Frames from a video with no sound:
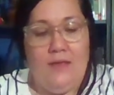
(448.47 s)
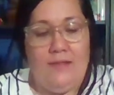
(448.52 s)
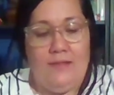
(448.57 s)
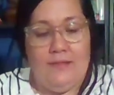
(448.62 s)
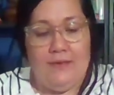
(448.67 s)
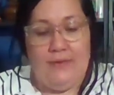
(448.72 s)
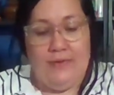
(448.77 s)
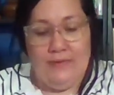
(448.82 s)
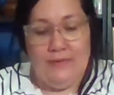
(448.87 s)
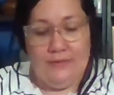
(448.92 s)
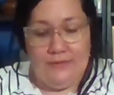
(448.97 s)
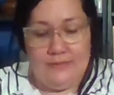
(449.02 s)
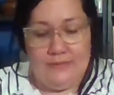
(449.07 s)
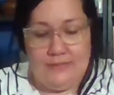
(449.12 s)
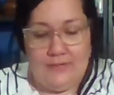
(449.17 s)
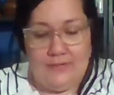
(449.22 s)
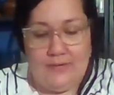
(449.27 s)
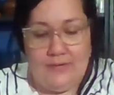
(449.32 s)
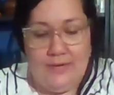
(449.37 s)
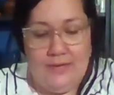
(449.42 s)
The
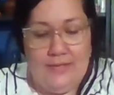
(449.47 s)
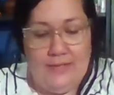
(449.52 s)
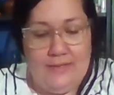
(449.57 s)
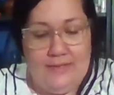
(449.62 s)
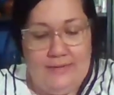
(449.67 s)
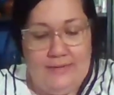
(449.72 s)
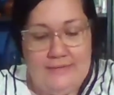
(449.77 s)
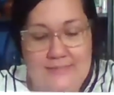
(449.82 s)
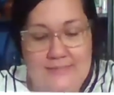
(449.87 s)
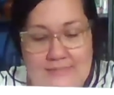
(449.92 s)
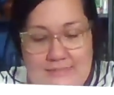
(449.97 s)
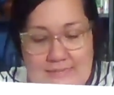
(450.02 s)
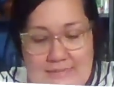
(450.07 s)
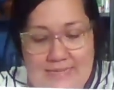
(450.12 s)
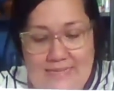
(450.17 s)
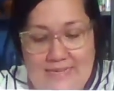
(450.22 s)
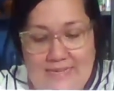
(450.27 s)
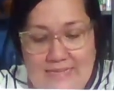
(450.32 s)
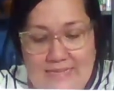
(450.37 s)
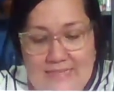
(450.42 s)
killdeer likes to
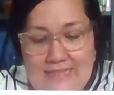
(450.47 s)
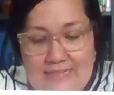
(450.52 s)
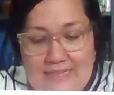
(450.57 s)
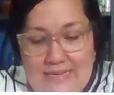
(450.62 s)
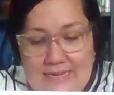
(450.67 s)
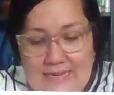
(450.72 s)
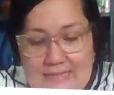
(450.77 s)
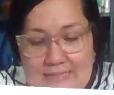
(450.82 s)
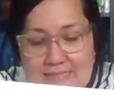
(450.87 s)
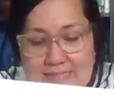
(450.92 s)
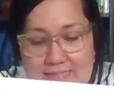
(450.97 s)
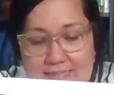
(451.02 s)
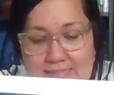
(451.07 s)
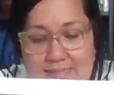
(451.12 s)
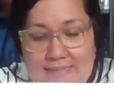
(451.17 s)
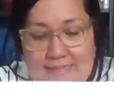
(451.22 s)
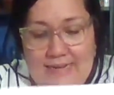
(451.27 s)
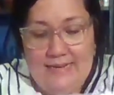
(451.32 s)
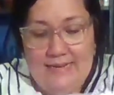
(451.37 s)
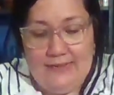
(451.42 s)
eat insects,
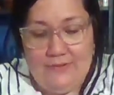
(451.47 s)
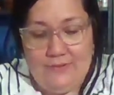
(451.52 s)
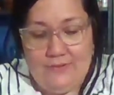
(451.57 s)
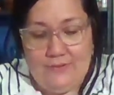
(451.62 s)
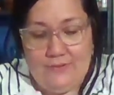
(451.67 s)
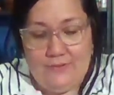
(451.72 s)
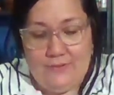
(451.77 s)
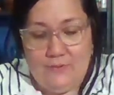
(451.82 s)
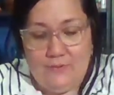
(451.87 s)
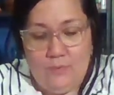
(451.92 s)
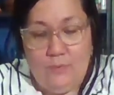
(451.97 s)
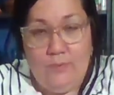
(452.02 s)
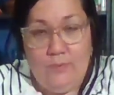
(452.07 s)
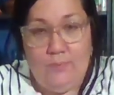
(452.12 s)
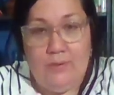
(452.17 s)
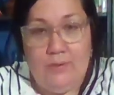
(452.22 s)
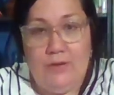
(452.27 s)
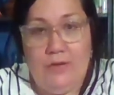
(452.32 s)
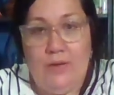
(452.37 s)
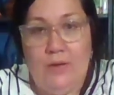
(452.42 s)
snails,
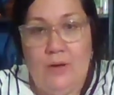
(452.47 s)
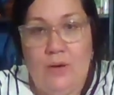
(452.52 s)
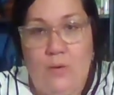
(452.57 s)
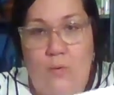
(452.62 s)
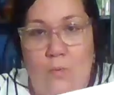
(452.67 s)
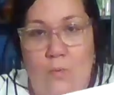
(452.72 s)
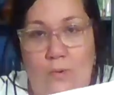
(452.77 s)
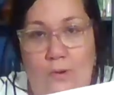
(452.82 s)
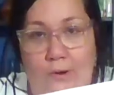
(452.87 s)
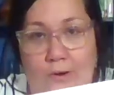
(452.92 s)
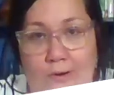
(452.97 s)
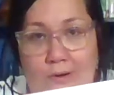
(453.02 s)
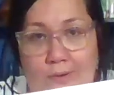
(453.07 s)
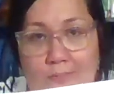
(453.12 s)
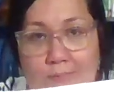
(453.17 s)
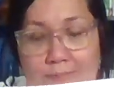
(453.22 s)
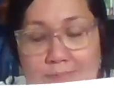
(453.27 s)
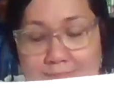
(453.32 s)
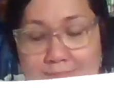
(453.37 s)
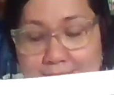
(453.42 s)

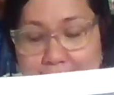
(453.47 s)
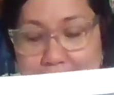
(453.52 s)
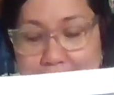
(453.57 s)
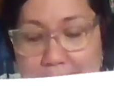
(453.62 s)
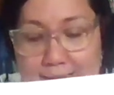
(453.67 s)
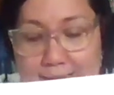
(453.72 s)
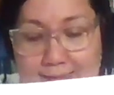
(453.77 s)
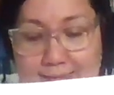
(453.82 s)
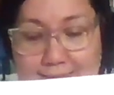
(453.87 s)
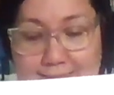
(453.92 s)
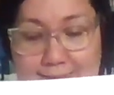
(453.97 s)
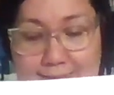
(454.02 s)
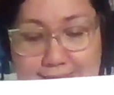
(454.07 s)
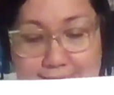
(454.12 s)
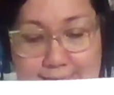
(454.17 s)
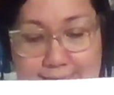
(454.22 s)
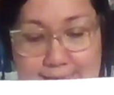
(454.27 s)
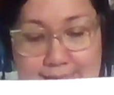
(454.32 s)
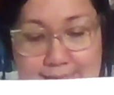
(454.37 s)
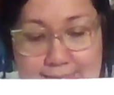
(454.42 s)
worms, and
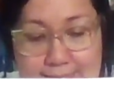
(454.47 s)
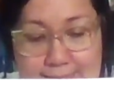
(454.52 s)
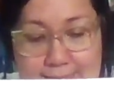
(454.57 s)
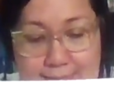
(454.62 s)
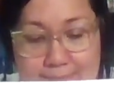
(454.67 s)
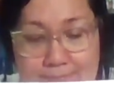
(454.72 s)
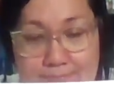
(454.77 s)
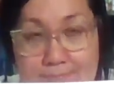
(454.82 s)
seeds.